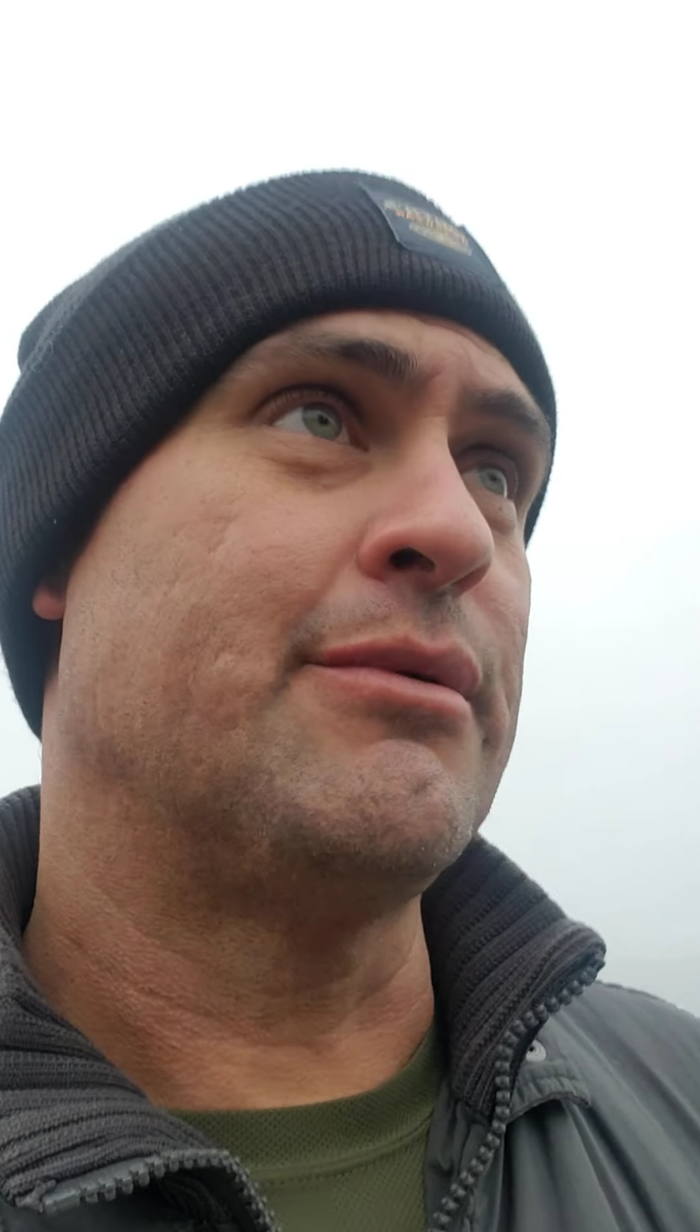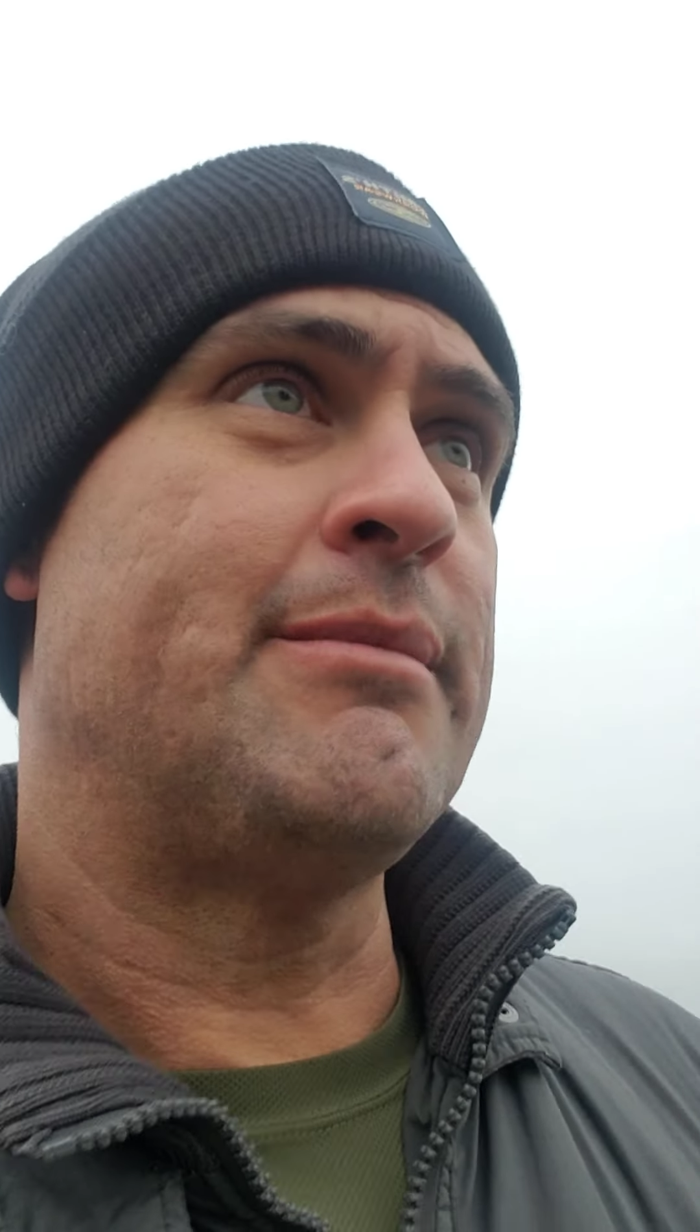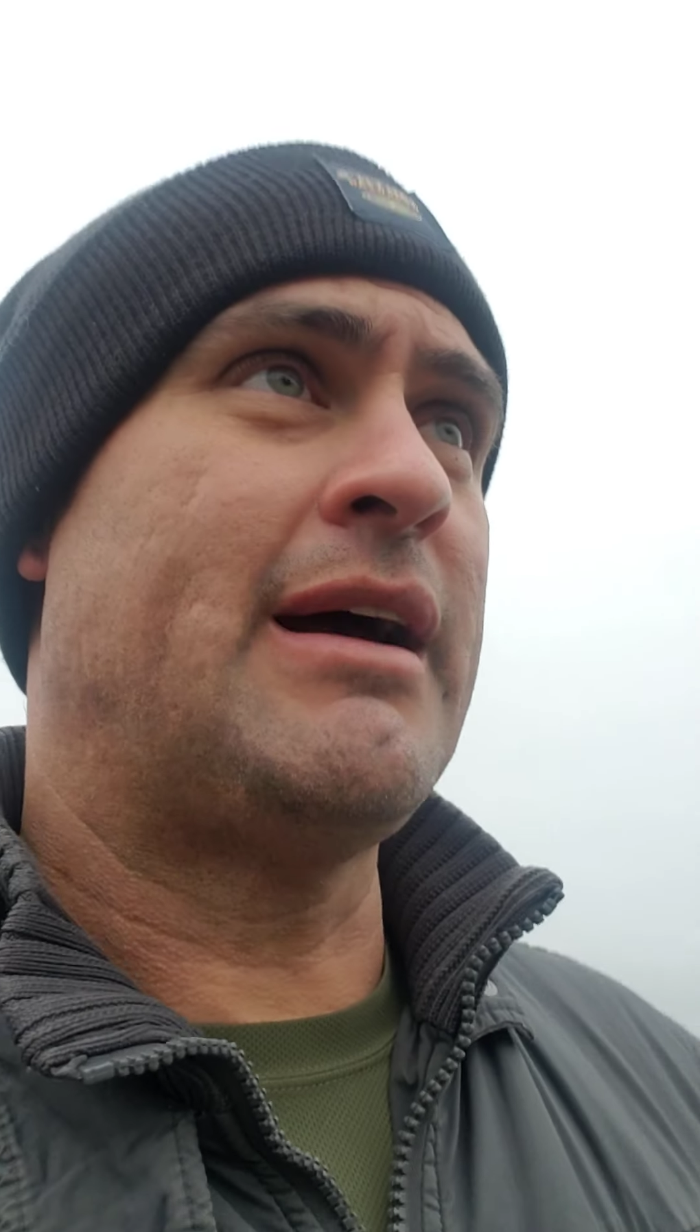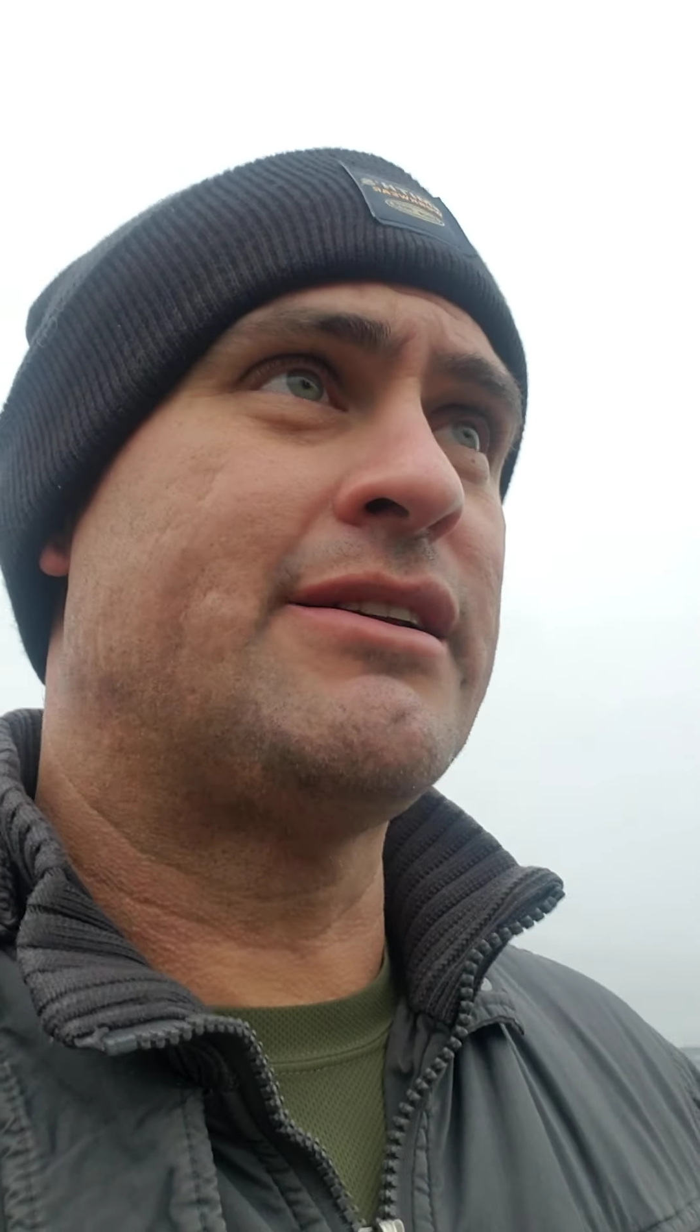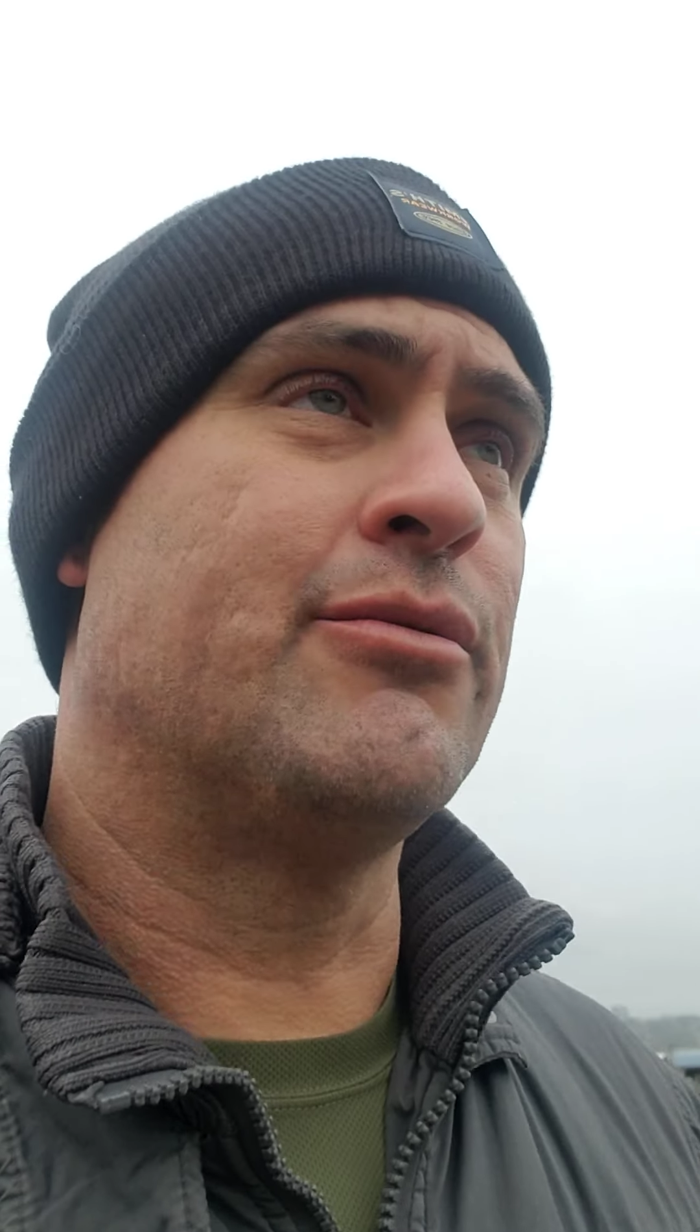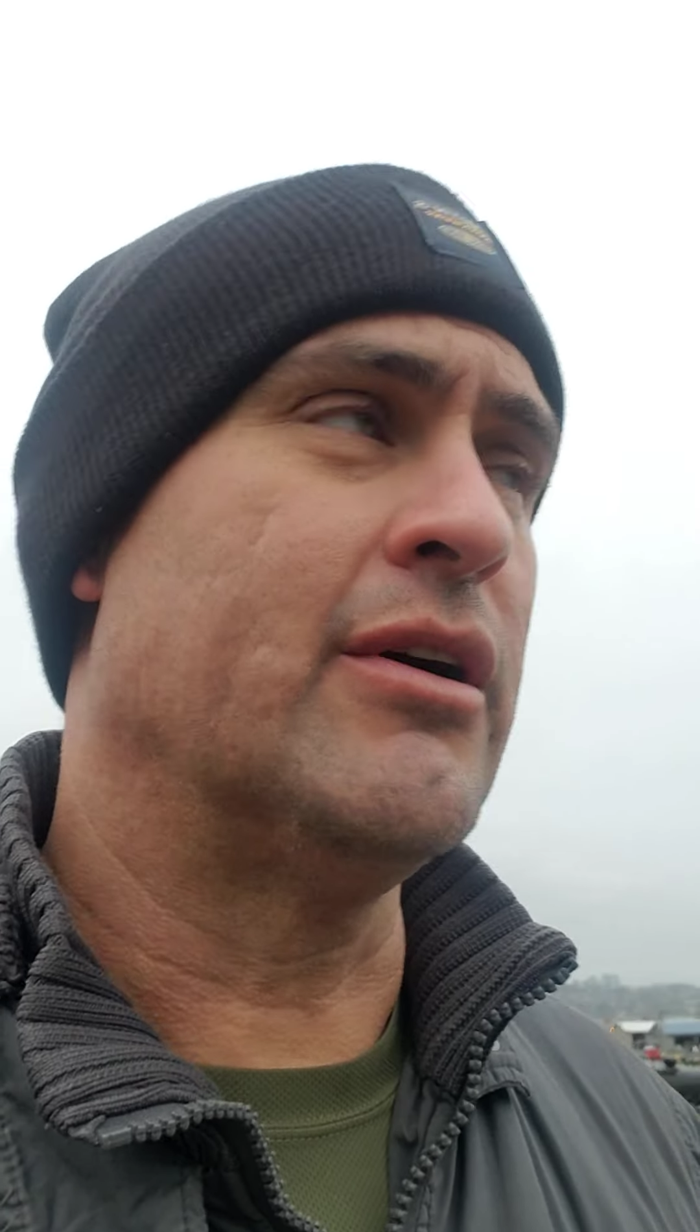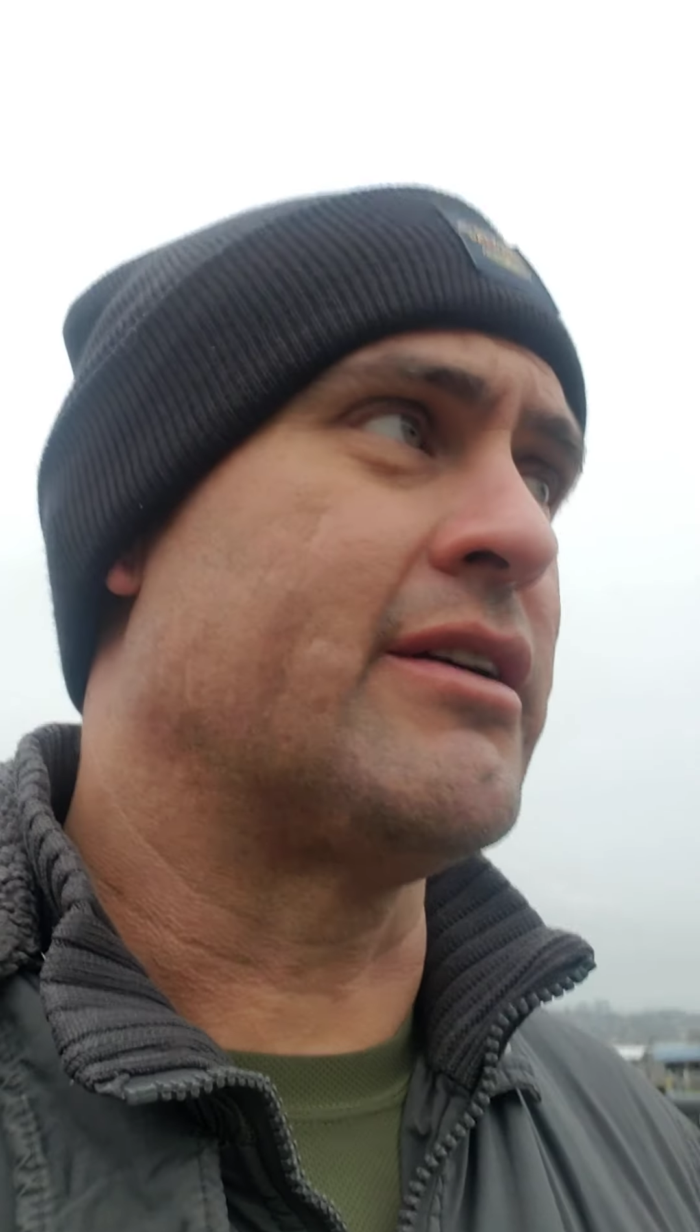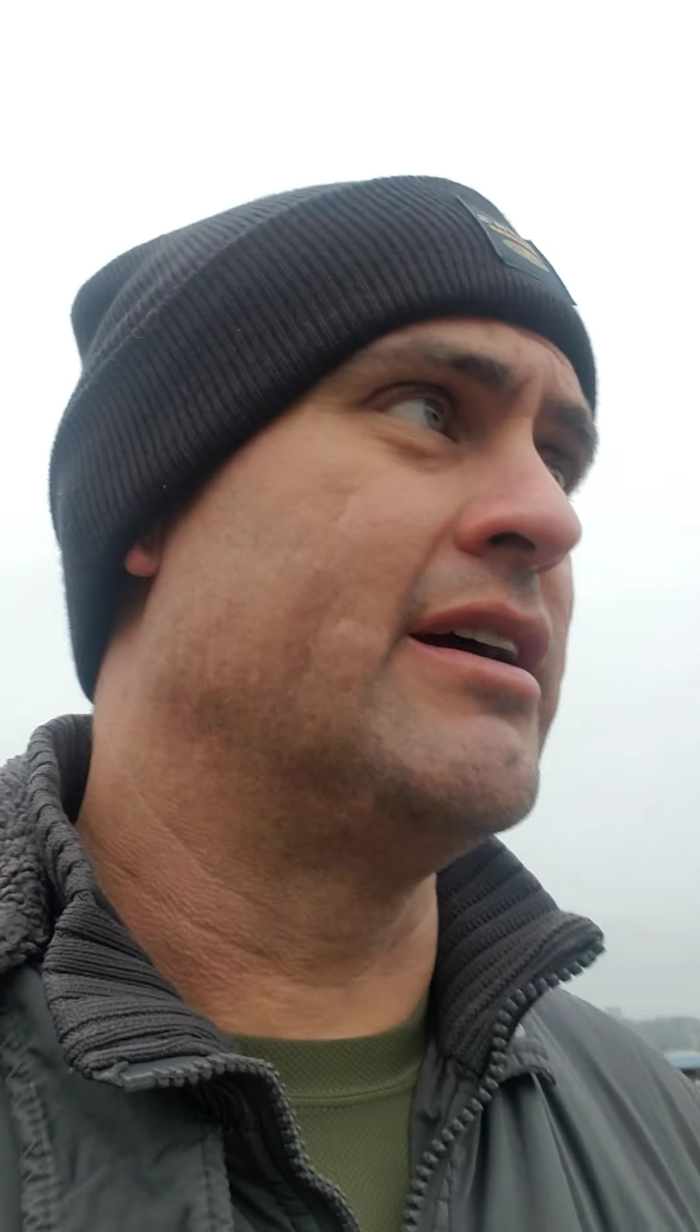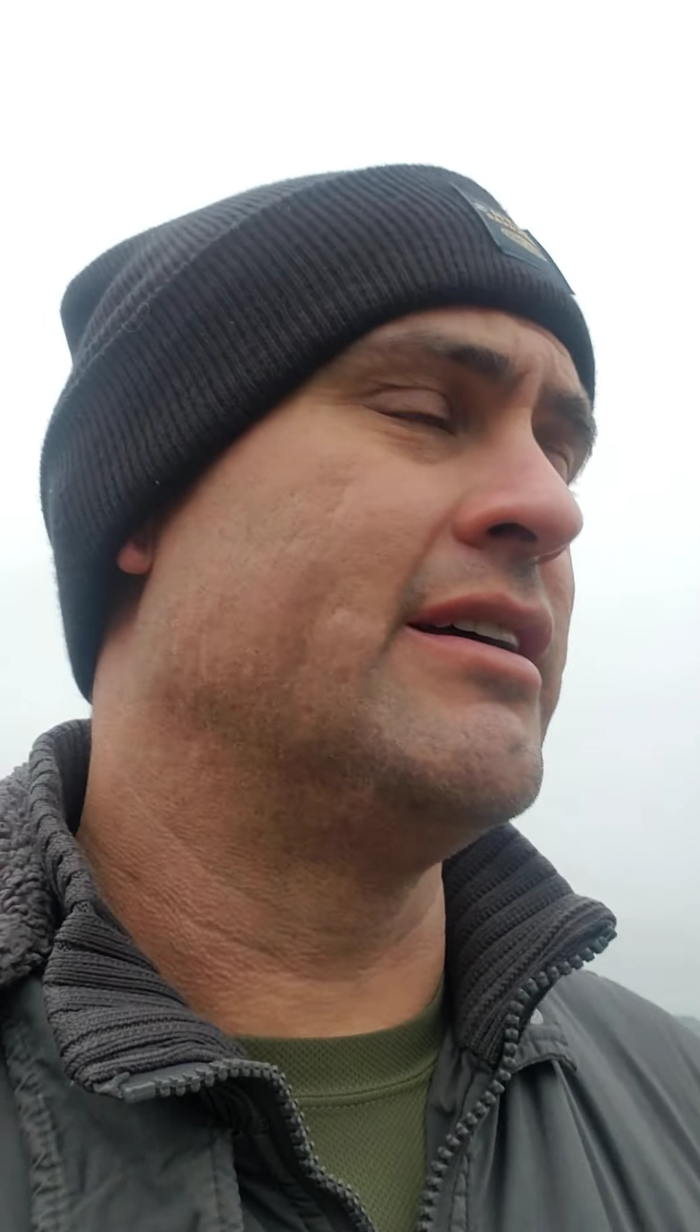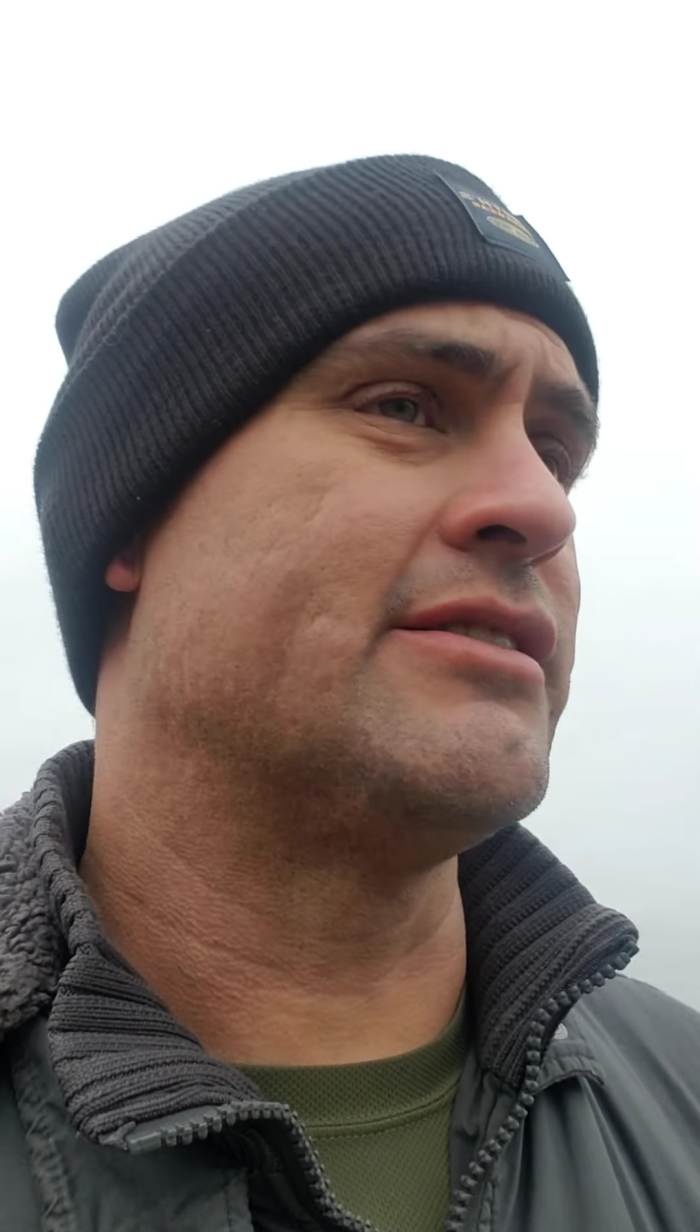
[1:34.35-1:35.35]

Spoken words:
I went back to work.